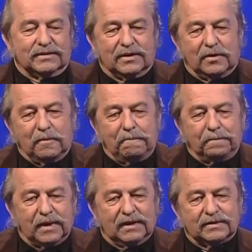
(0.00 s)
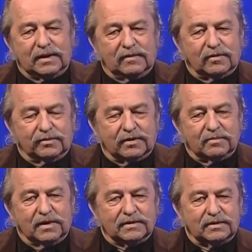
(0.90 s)
So I sat down for
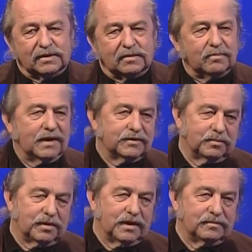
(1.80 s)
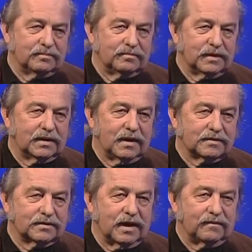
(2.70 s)
three months and did a master plan. It
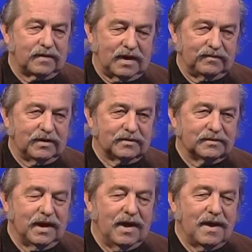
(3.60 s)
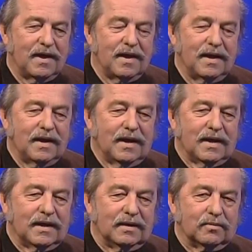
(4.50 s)
carries us out five years.
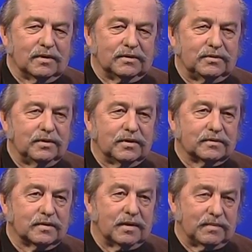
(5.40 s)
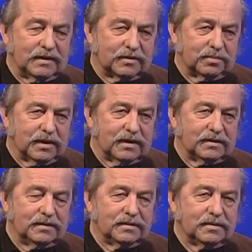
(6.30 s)
And we're into two years of that master
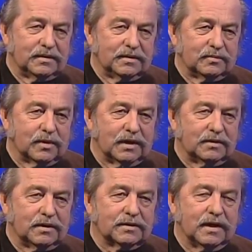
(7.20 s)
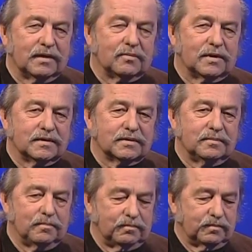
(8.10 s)
plan. And what I looked at was
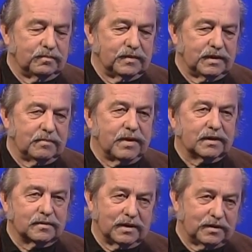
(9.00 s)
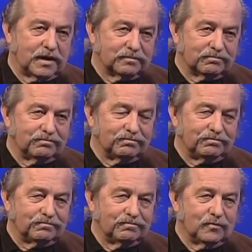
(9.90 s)
impact of the internet,
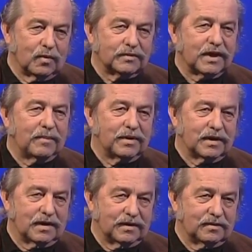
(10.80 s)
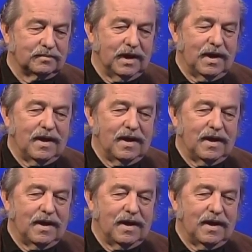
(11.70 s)
what was happening out here.